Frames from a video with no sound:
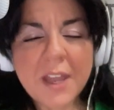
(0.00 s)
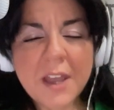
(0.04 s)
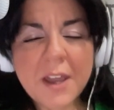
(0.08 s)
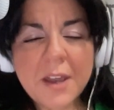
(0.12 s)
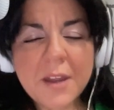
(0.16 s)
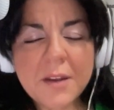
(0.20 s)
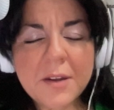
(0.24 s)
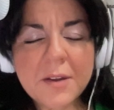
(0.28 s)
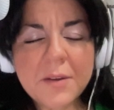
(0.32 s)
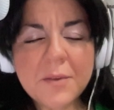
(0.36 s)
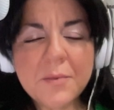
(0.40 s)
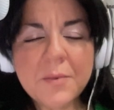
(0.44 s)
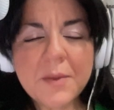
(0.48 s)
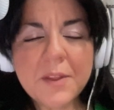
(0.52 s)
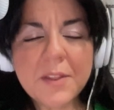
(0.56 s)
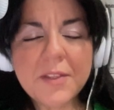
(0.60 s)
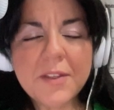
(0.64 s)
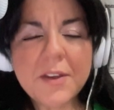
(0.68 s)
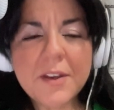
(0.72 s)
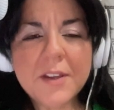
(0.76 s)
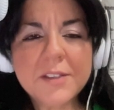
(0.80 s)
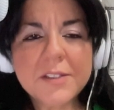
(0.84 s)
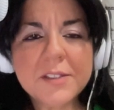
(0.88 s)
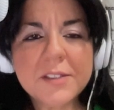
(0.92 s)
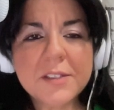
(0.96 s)
that with
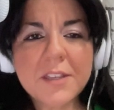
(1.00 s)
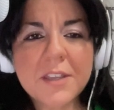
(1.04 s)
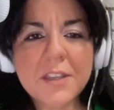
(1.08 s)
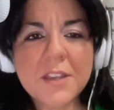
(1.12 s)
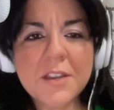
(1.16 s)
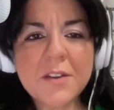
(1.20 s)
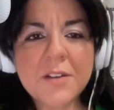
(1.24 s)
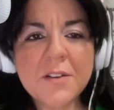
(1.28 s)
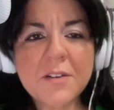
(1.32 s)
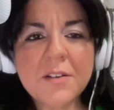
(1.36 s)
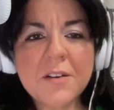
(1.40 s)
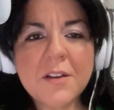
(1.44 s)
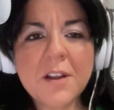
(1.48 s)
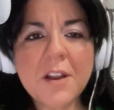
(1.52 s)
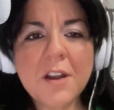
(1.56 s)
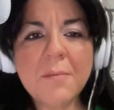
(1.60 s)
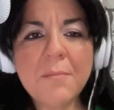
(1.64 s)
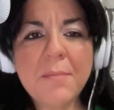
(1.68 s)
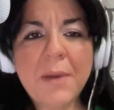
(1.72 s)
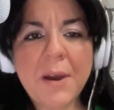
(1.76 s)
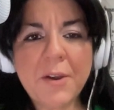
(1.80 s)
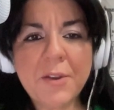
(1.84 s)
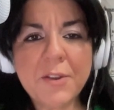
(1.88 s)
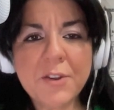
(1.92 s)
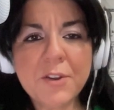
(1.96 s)
us here
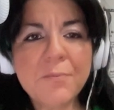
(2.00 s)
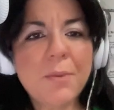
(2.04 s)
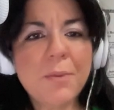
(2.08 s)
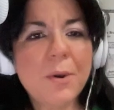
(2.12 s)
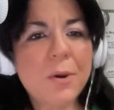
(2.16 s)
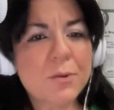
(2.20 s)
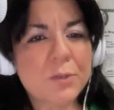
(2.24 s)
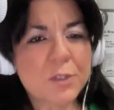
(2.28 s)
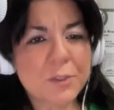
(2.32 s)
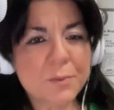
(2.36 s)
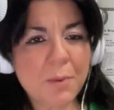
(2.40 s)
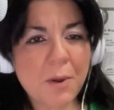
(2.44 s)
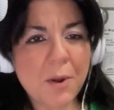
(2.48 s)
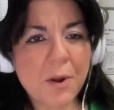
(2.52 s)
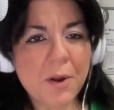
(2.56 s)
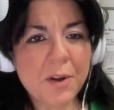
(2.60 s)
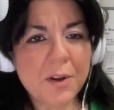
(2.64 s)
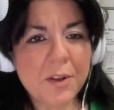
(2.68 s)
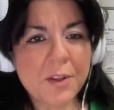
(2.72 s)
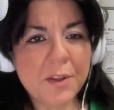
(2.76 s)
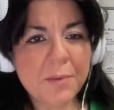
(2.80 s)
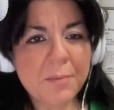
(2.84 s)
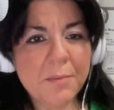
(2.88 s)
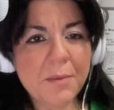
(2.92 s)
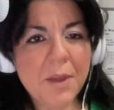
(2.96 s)
about your
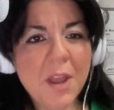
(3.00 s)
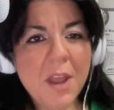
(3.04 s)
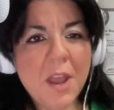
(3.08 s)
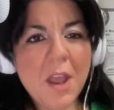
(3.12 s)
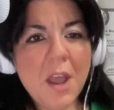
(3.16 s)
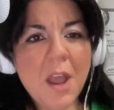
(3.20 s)
postpartum.